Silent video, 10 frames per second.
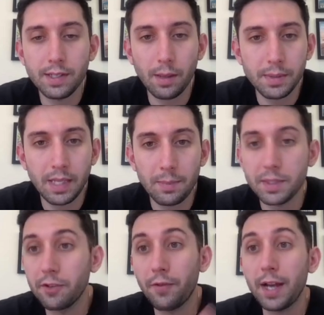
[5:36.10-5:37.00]
sub steps
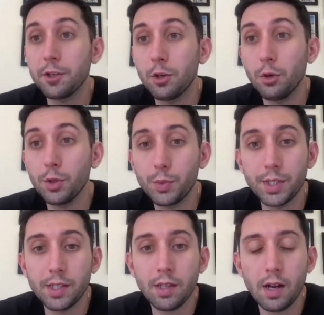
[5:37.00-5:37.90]
define your goals we
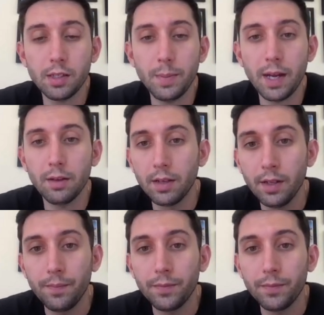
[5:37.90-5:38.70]
just talked about